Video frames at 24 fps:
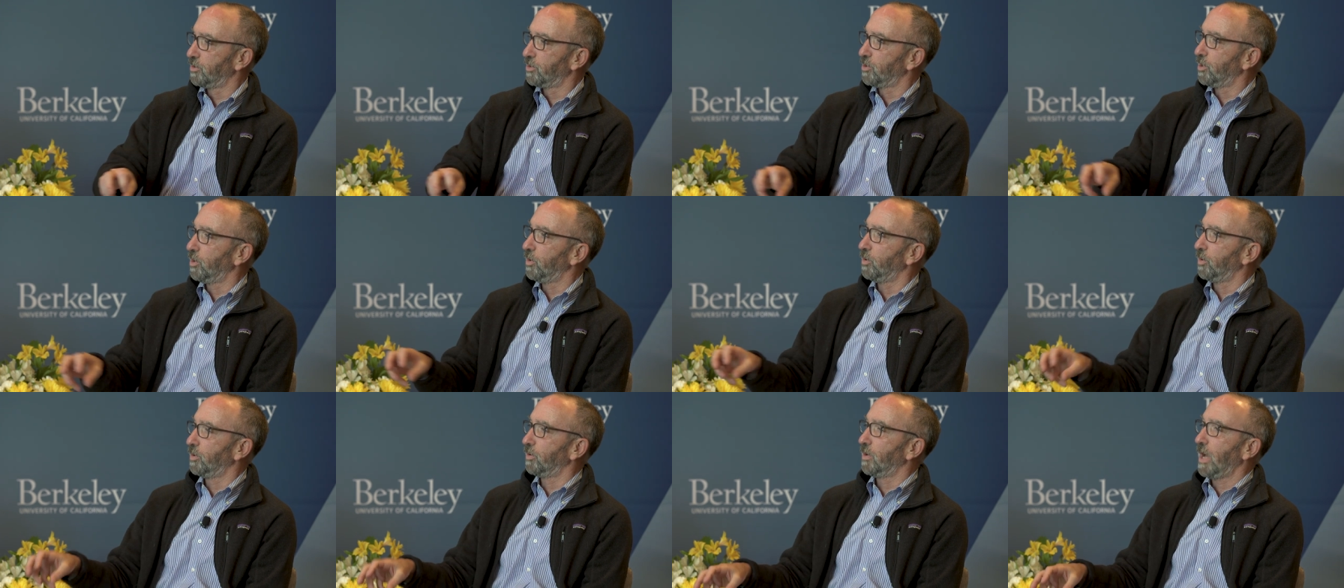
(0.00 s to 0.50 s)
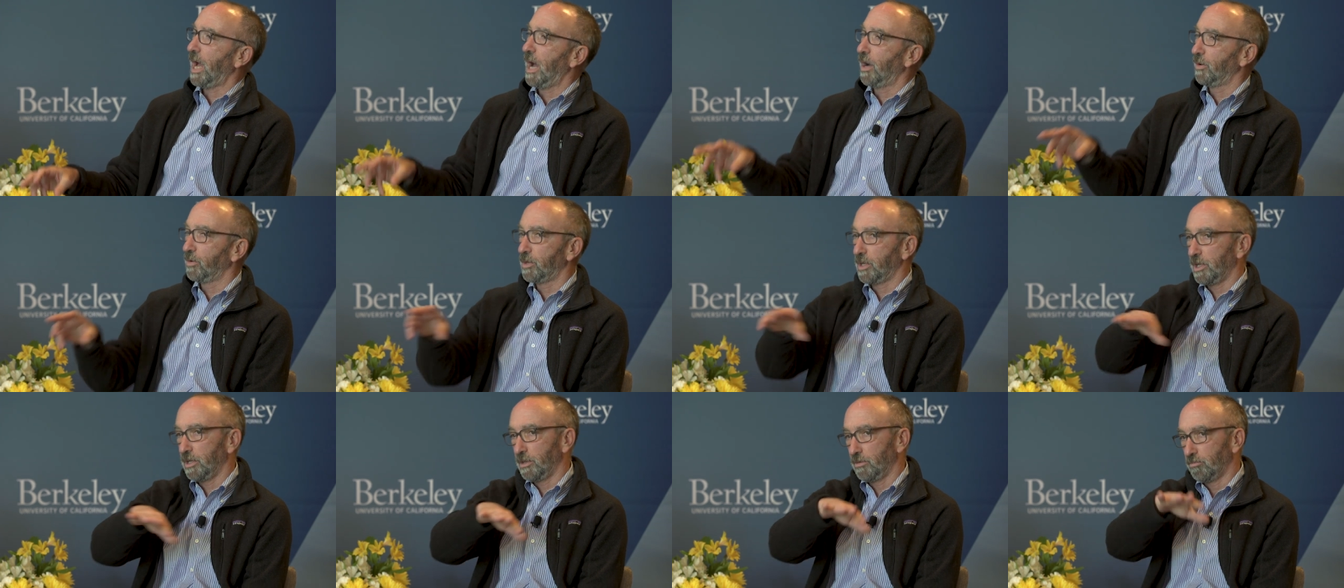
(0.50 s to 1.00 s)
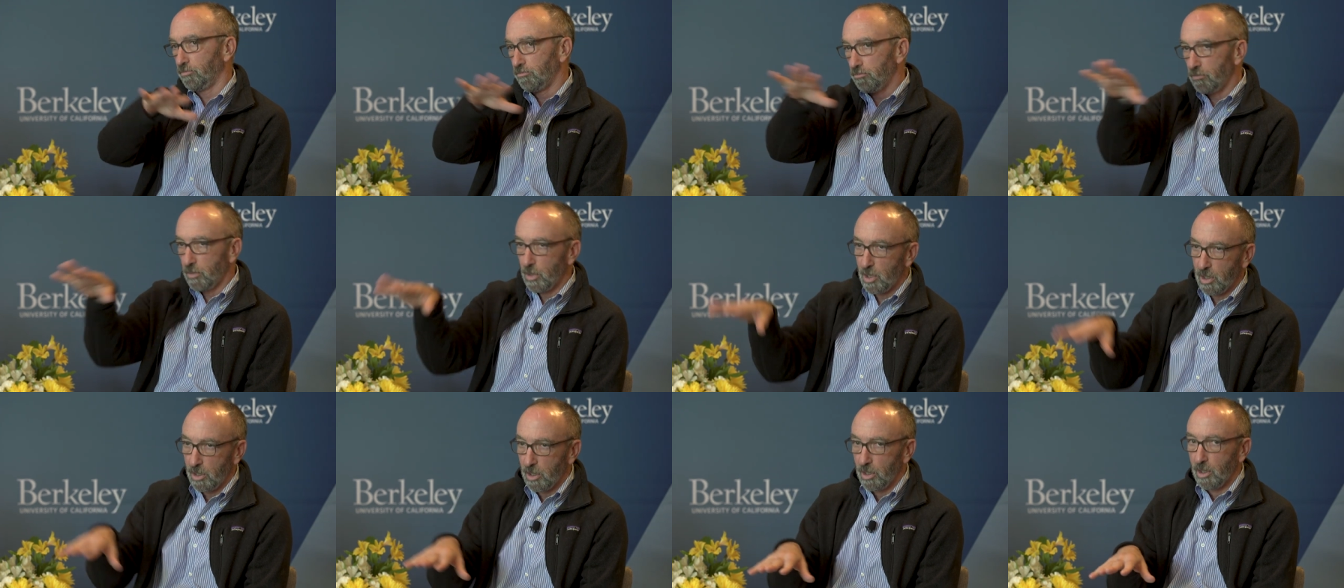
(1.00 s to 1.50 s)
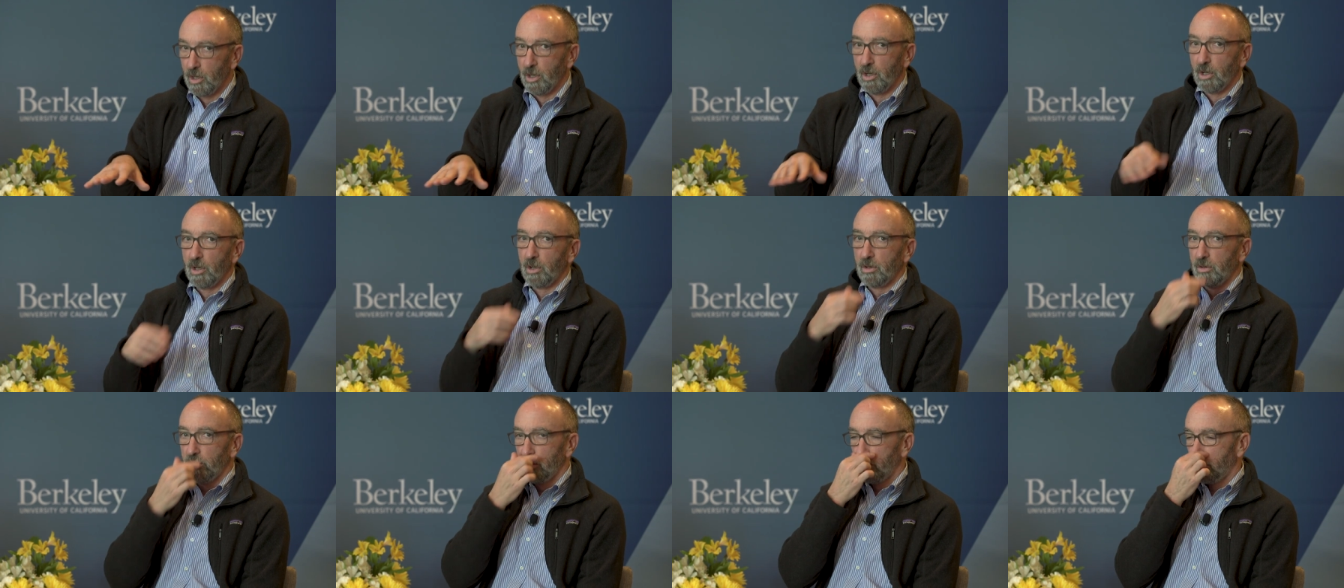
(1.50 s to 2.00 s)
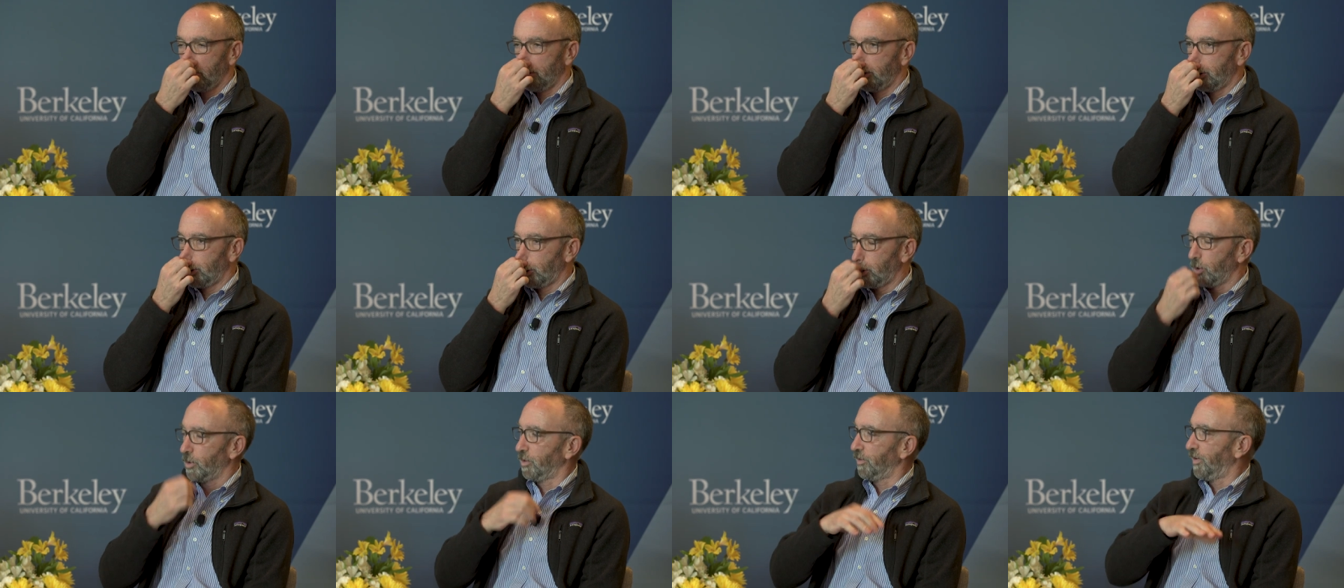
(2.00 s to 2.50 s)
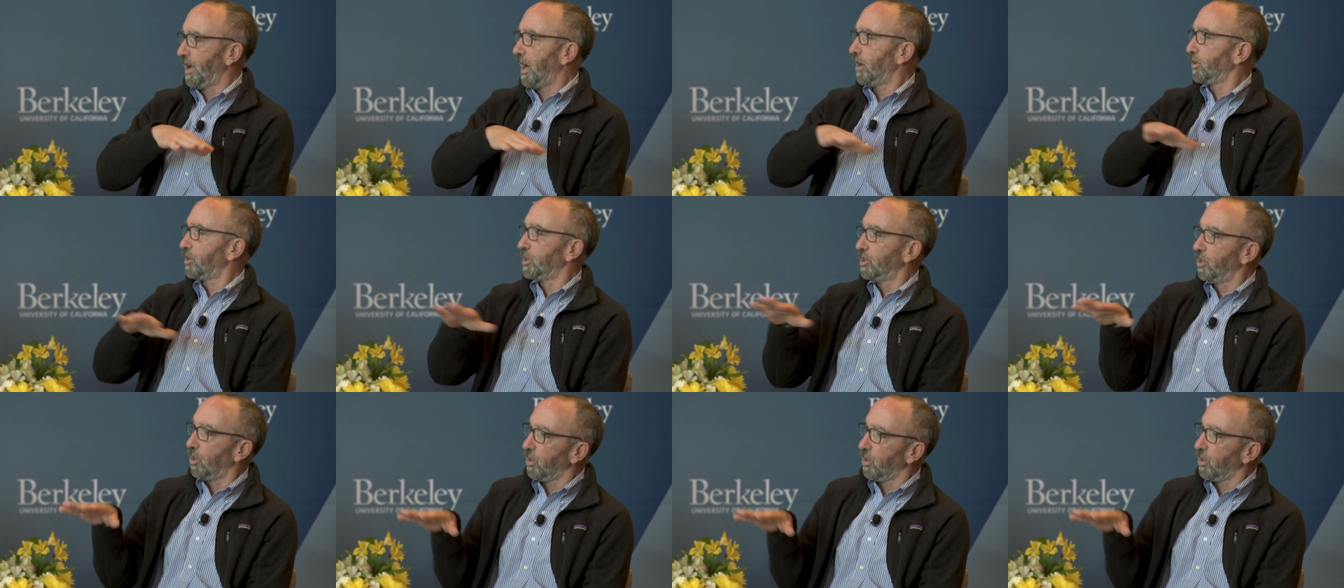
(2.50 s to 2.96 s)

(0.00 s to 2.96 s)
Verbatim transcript: So how can sort of how can